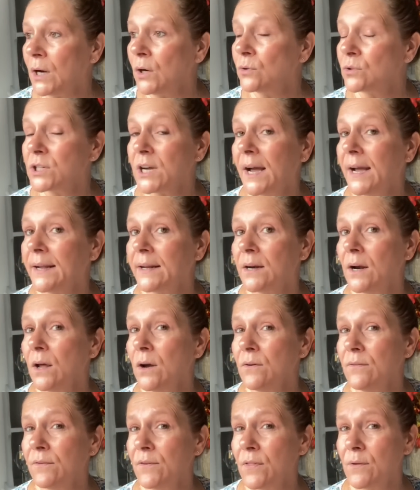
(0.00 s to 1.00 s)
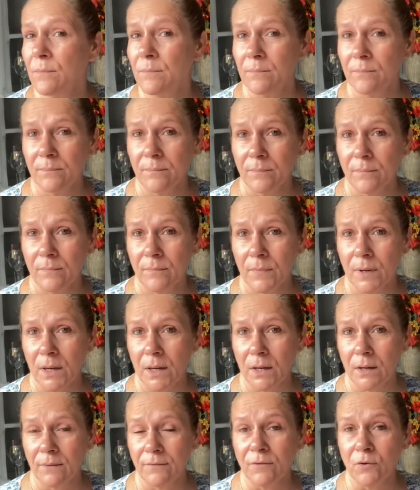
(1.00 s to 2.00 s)
high and low for them
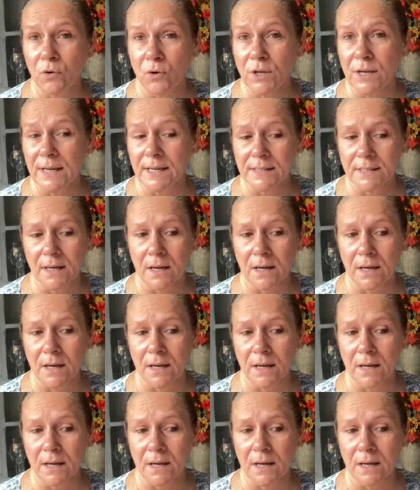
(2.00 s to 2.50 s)
4 years